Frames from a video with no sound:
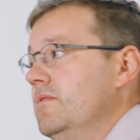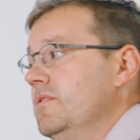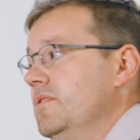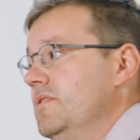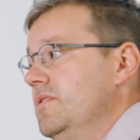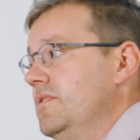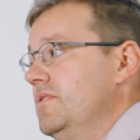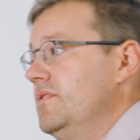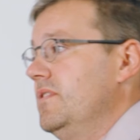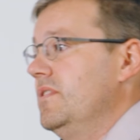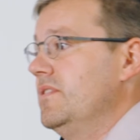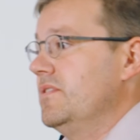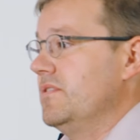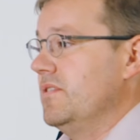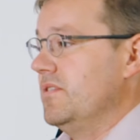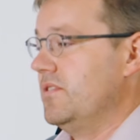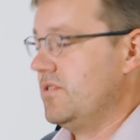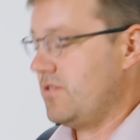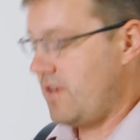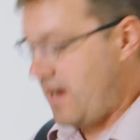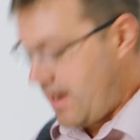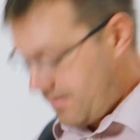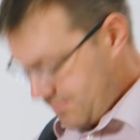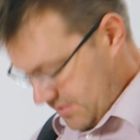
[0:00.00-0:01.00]
Cinch the
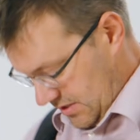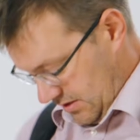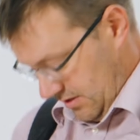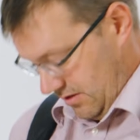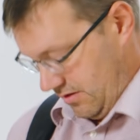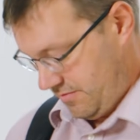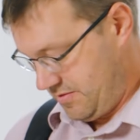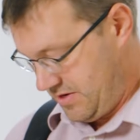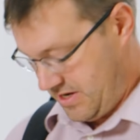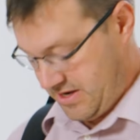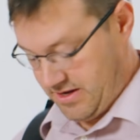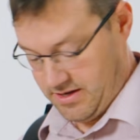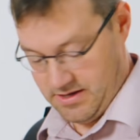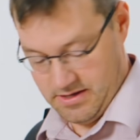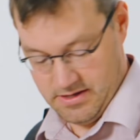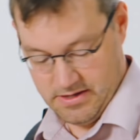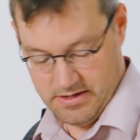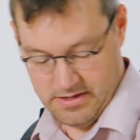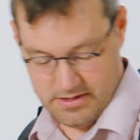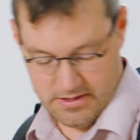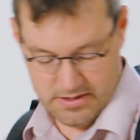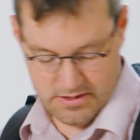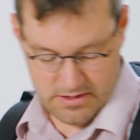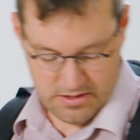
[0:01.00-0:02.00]
straps a little bit.
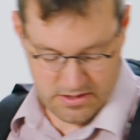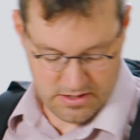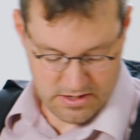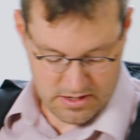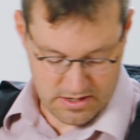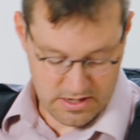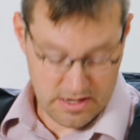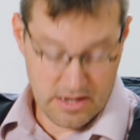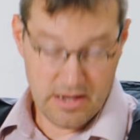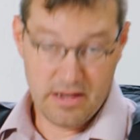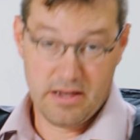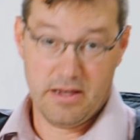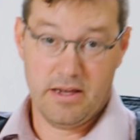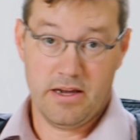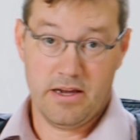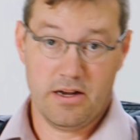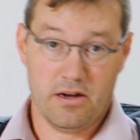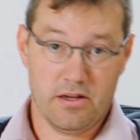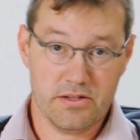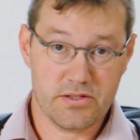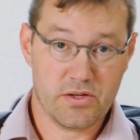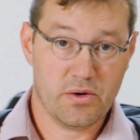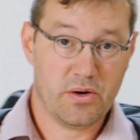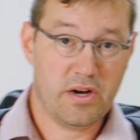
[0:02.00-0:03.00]
It also